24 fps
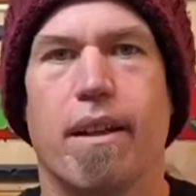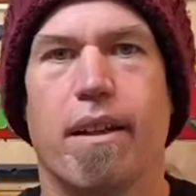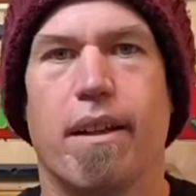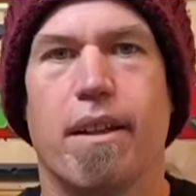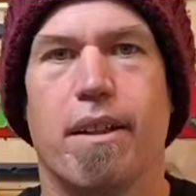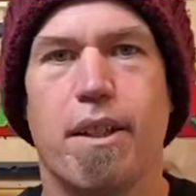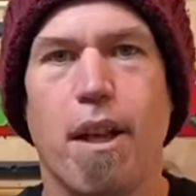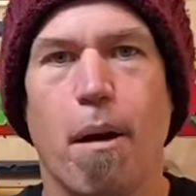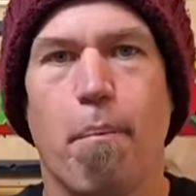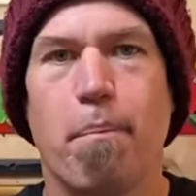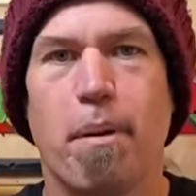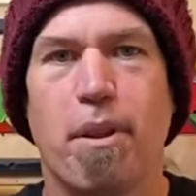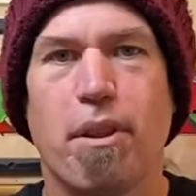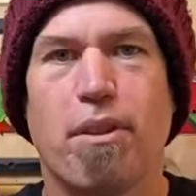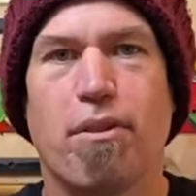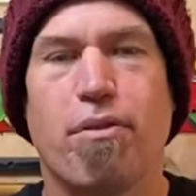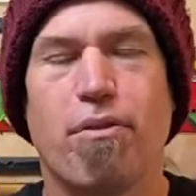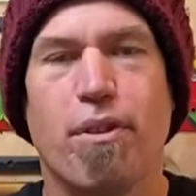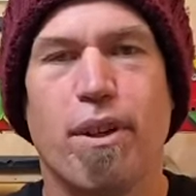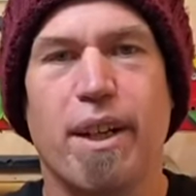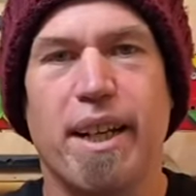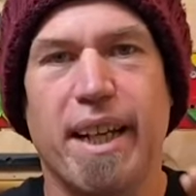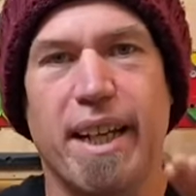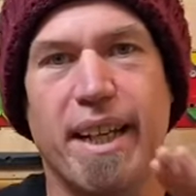Number
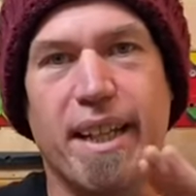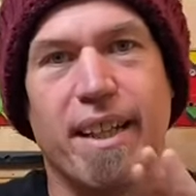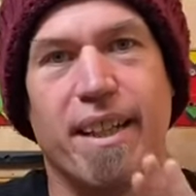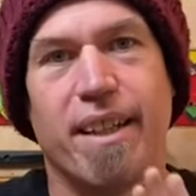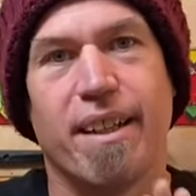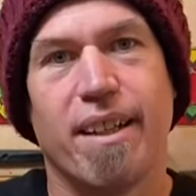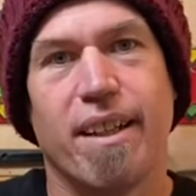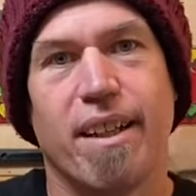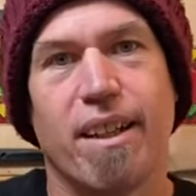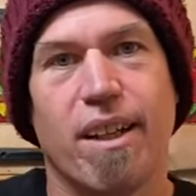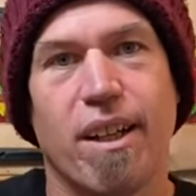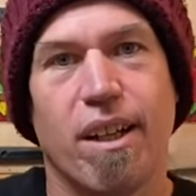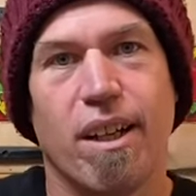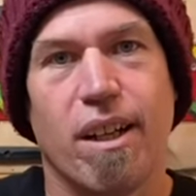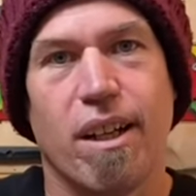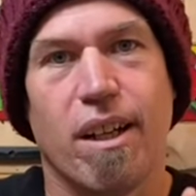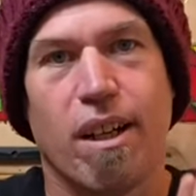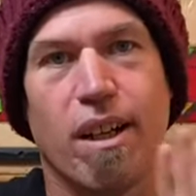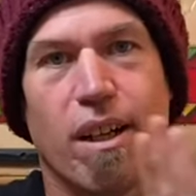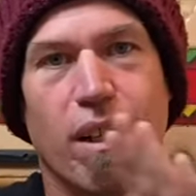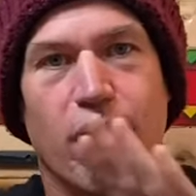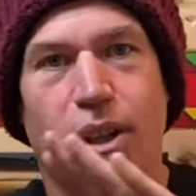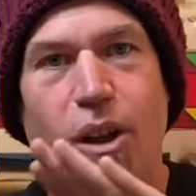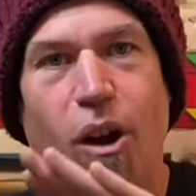three,
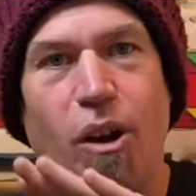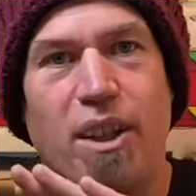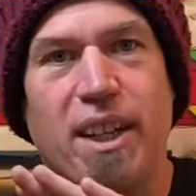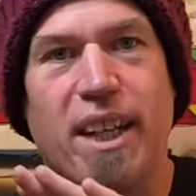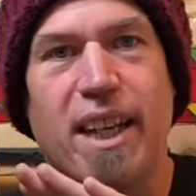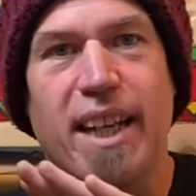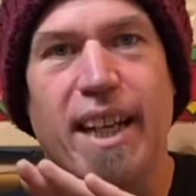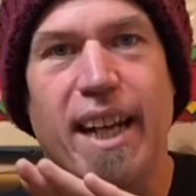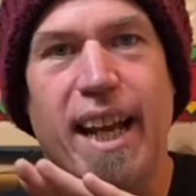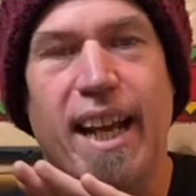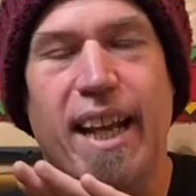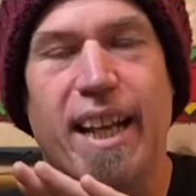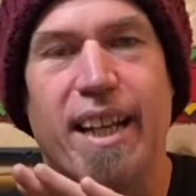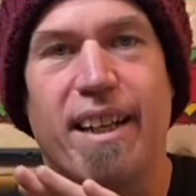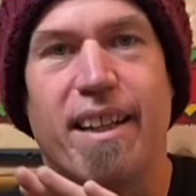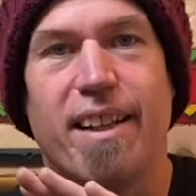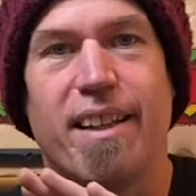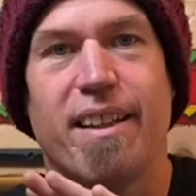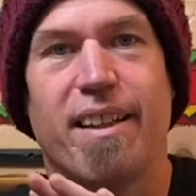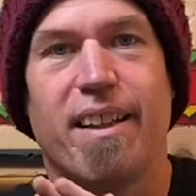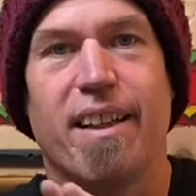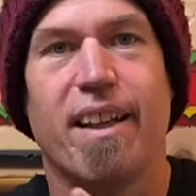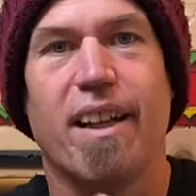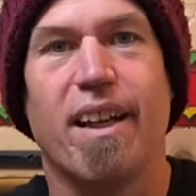locking
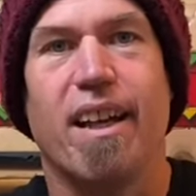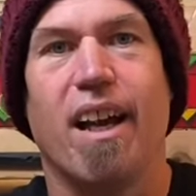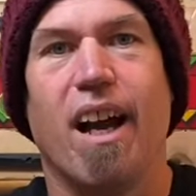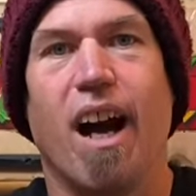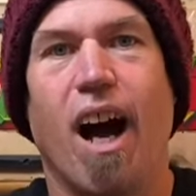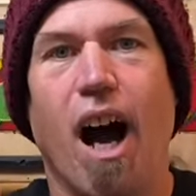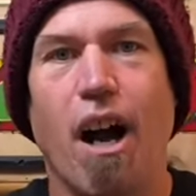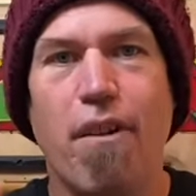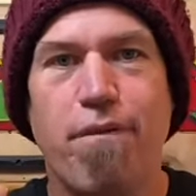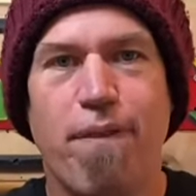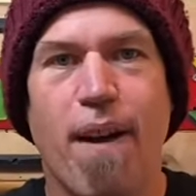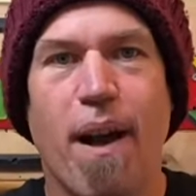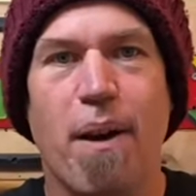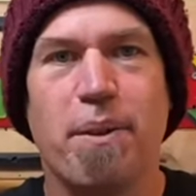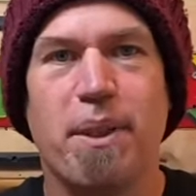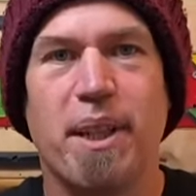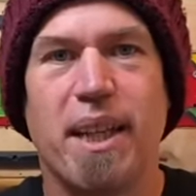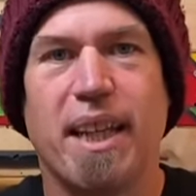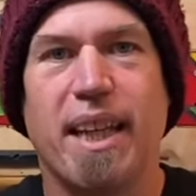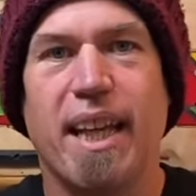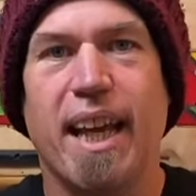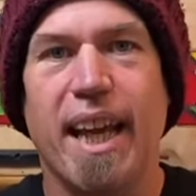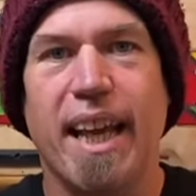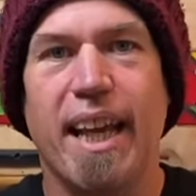in. I found
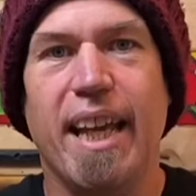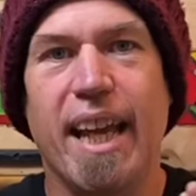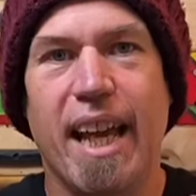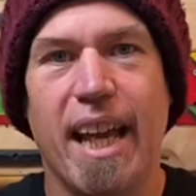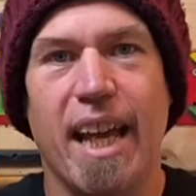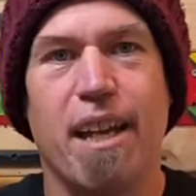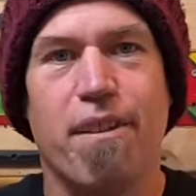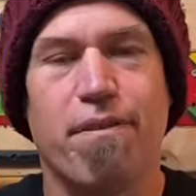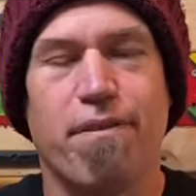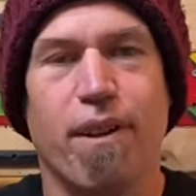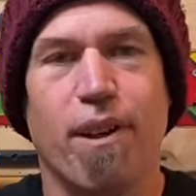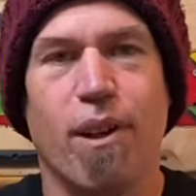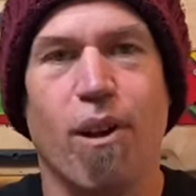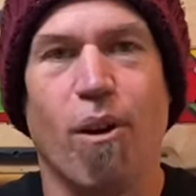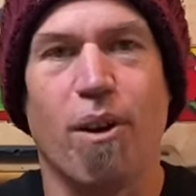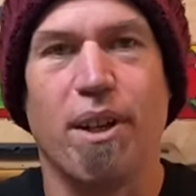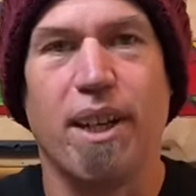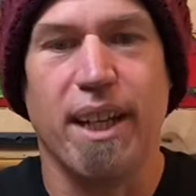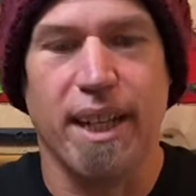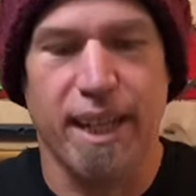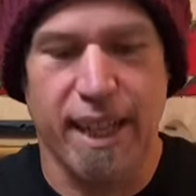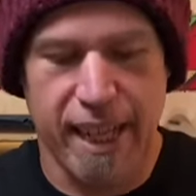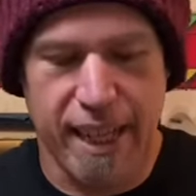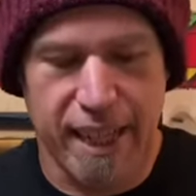the key here for
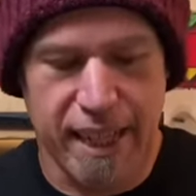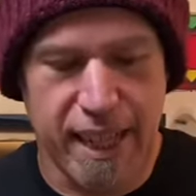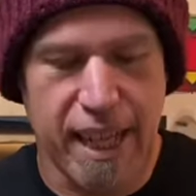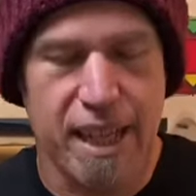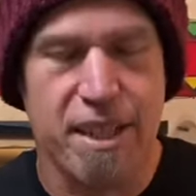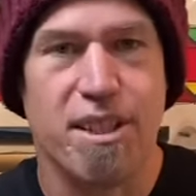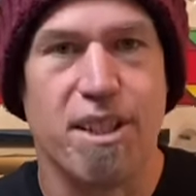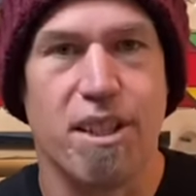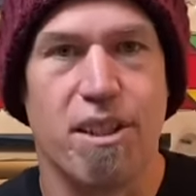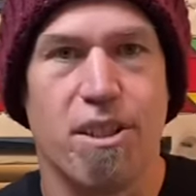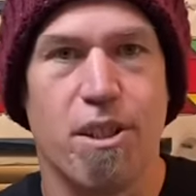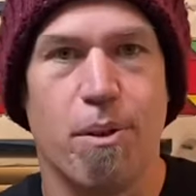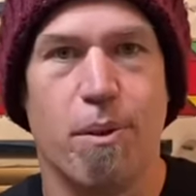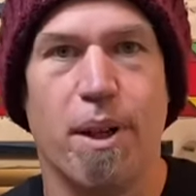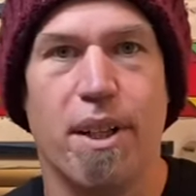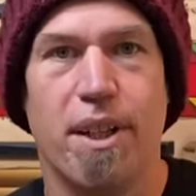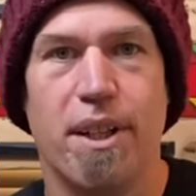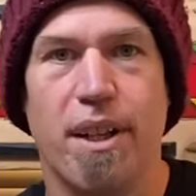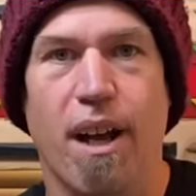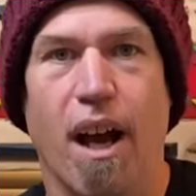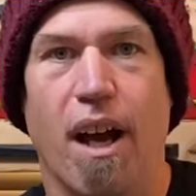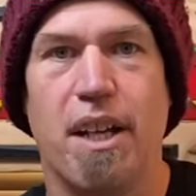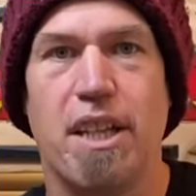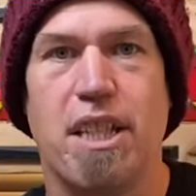locking in is to do a
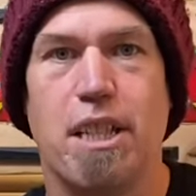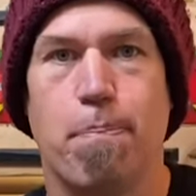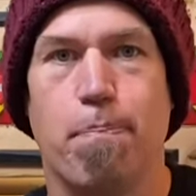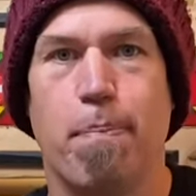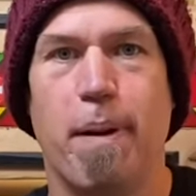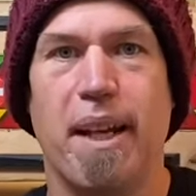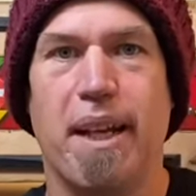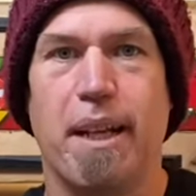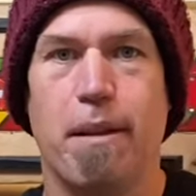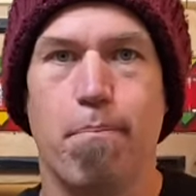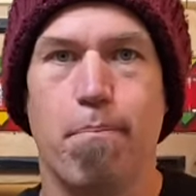nice big